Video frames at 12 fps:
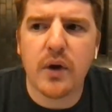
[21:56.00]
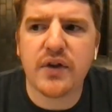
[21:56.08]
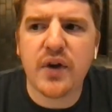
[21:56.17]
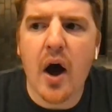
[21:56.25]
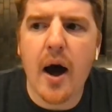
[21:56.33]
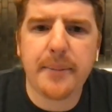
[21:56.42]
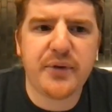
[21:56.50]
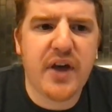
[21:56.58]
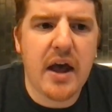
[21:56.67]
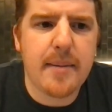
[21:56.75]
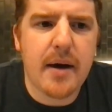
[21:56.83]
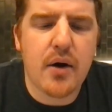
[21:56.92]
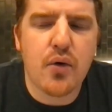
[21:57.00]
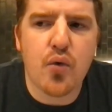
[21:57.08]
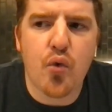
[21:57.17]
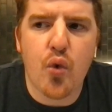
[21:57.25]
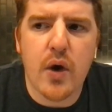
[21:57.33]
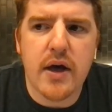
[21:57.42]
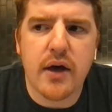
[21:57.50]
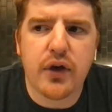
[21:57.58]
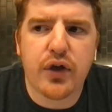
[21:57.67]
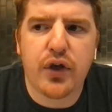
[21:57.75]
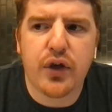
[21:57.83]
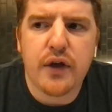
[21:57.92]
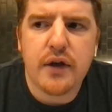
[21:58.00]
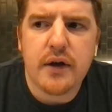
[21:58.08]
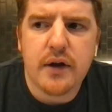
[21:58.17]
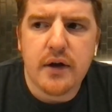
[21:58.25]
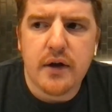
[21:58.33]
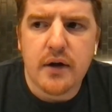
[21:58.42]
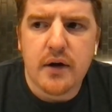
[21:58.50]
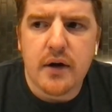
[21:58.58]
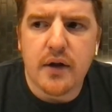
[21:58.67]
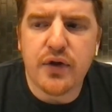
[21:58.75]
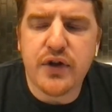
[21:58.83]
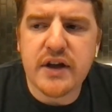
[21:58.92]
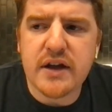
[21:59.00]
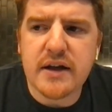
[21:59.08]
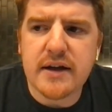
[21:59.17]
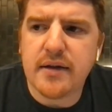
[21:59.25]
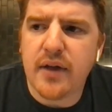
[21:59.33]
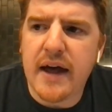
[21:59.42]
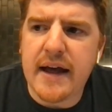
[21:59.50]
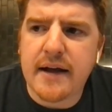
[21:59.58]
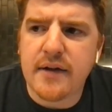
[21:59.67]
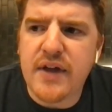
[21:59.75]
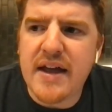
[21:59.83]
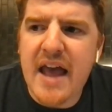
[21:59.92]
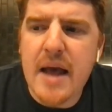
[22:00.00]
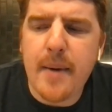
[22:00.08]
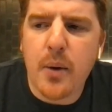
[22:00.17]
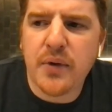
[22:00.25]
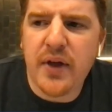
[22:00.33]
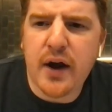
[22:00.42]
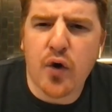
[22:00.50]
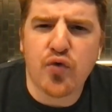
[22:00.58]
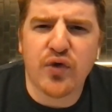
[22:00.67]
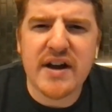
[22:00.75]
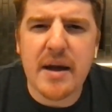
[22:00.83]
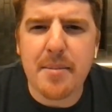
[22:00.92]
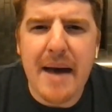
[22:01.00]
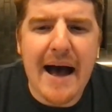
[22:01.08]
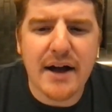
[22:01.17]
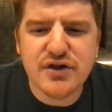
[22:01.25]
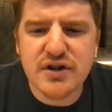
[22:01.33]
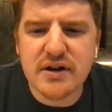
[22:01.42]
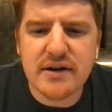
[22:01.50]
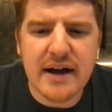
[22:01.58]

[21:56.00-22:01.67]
Topps came out with the, like, they came out with like a reimagined